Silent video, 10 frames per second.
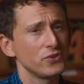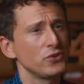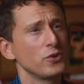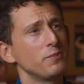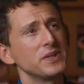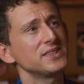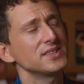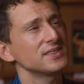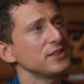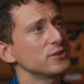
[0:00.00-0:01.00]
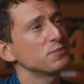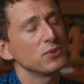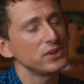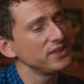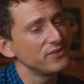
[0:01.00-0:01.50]
do business leaders
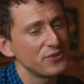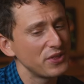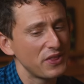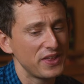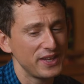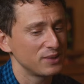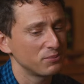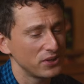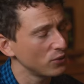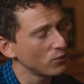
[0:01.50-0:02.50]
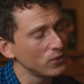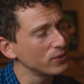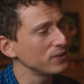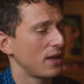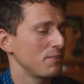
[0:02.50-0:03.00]
believe that they can play a
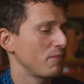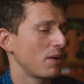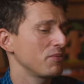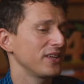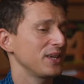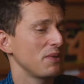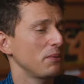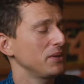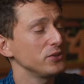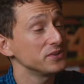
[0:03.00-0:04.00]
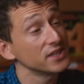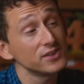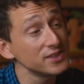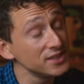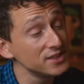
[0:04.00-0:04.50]
role? I'm thinking maybe
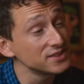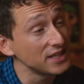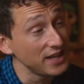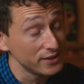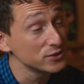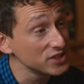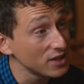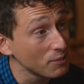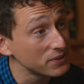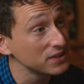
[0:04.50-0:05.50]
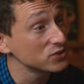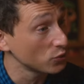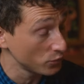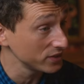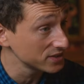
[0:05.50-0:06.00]
utilities and energy companies
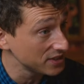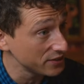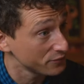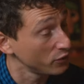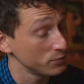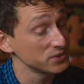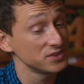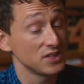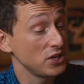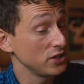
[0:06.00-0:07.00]
or real estate developers.